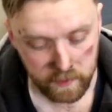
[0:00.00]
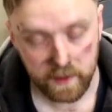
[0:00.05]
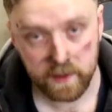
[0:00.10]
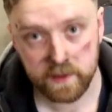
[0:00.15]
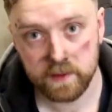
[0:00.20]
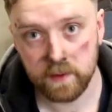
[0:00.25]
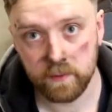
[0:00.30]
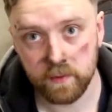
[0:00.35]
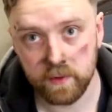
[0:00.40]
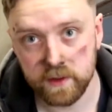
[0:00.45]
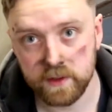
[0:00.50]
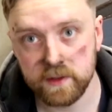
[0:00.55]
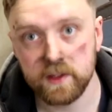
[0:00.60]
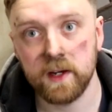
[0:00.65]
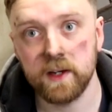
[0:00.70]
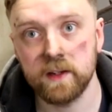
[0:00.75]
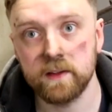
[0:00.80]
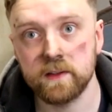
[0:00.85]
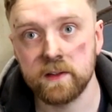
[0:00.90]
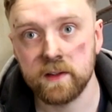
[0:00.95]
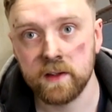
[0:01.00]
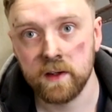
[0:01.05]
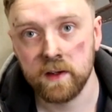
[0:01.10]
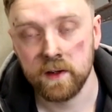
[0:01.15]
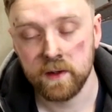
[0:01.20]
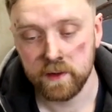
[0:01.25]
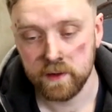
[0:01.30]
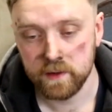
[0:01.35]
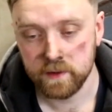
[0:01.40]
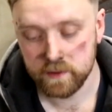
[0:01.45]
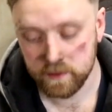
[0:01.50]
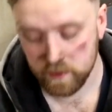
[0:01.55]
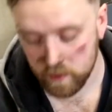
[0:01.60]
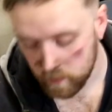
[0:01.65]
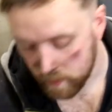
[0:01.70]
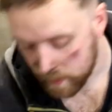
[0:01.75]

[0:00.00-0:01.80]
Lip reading: except for the sides. So